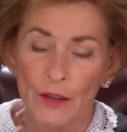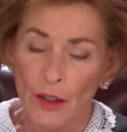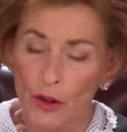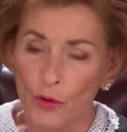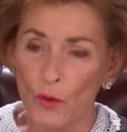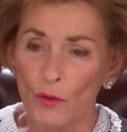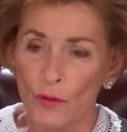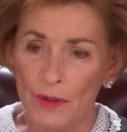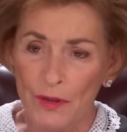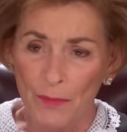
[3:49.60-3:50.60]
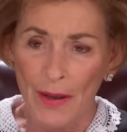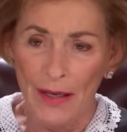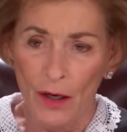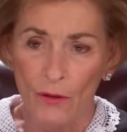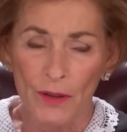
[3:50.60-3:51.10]
Did you agree to
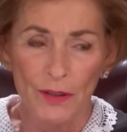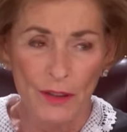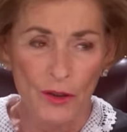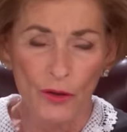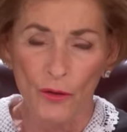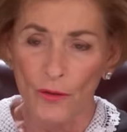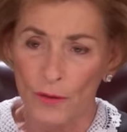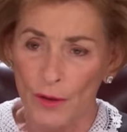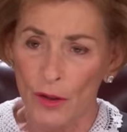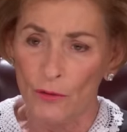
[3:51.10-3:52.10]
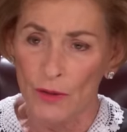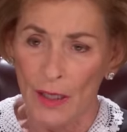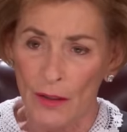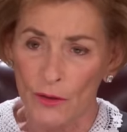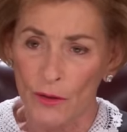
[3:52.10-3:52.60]
pay her an additional $300